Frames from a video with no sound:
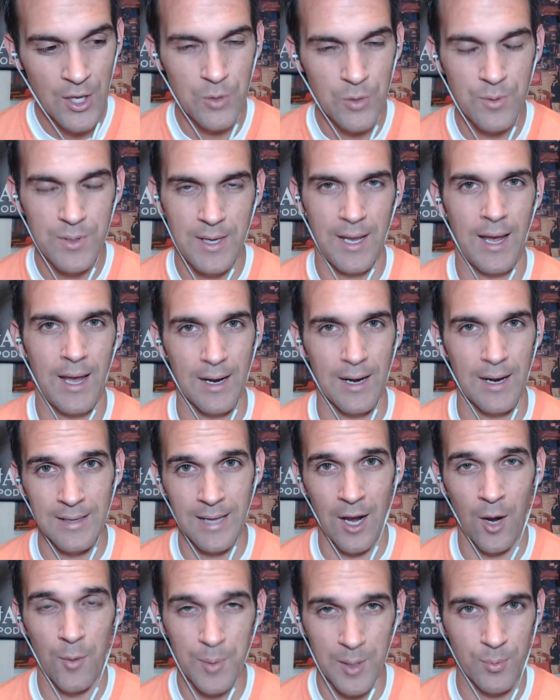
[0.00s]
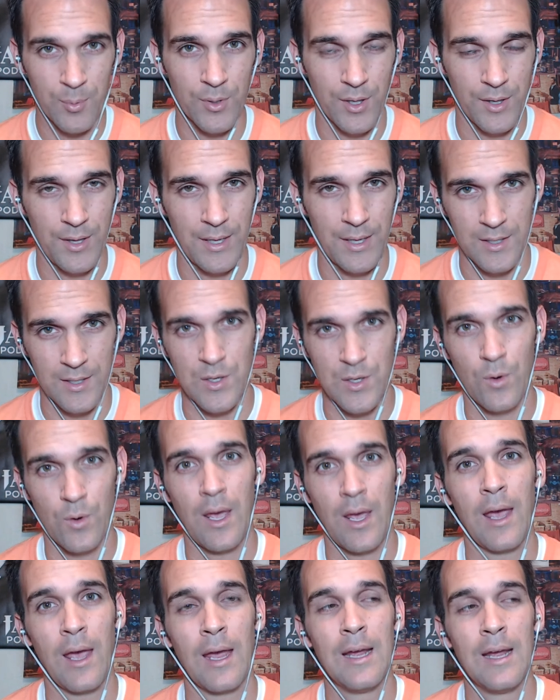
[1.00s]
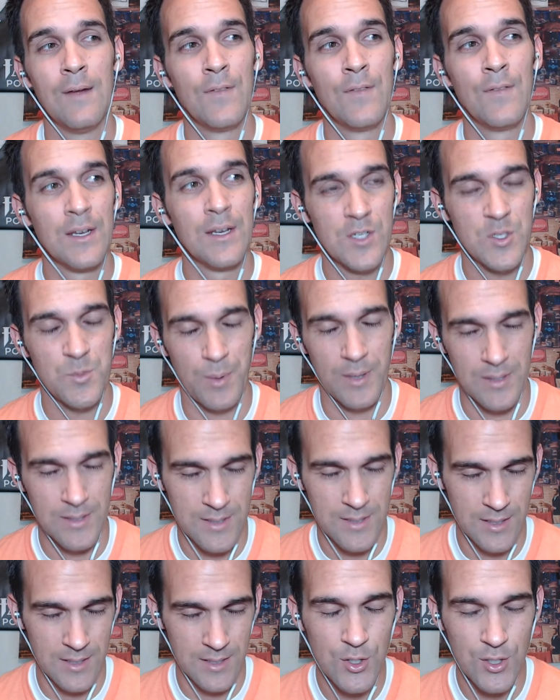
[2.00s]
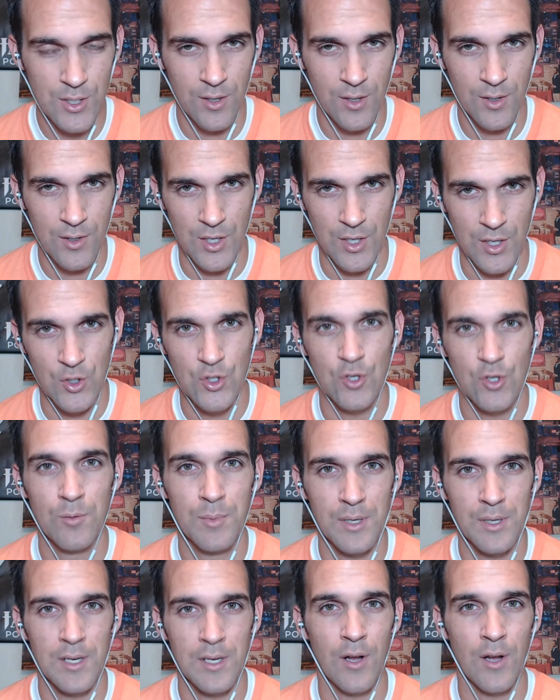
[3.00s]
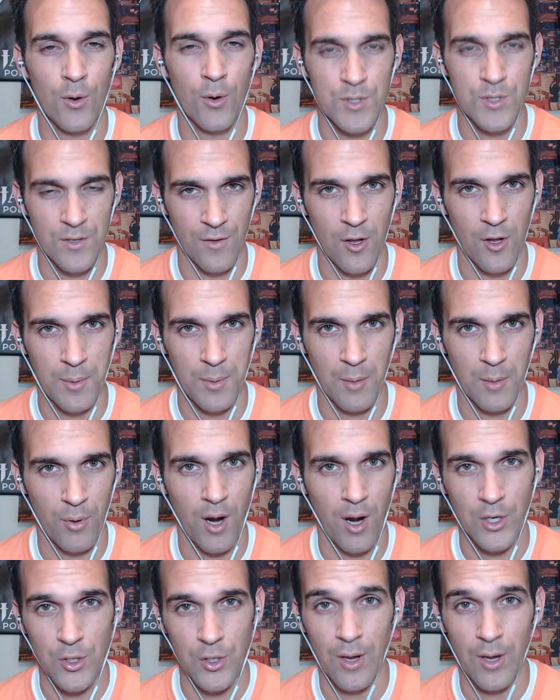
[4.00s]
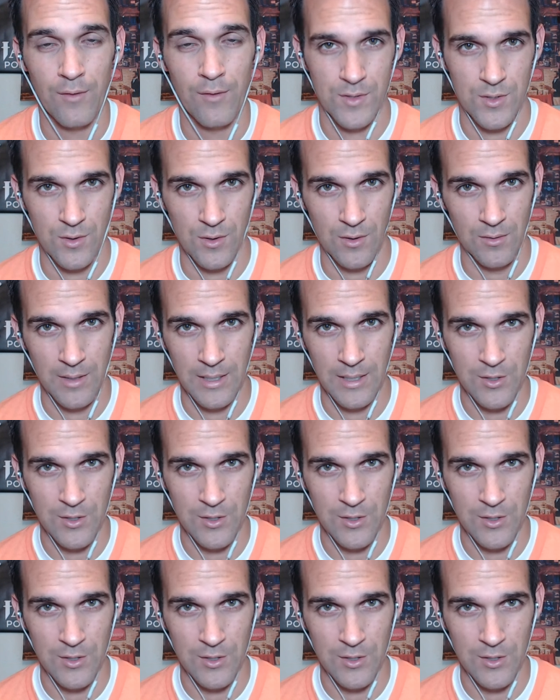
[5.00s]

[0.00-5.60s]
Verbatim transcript: You can't allow people to think it's okay to spend 6 years and $2 million developing a product you haven't sold.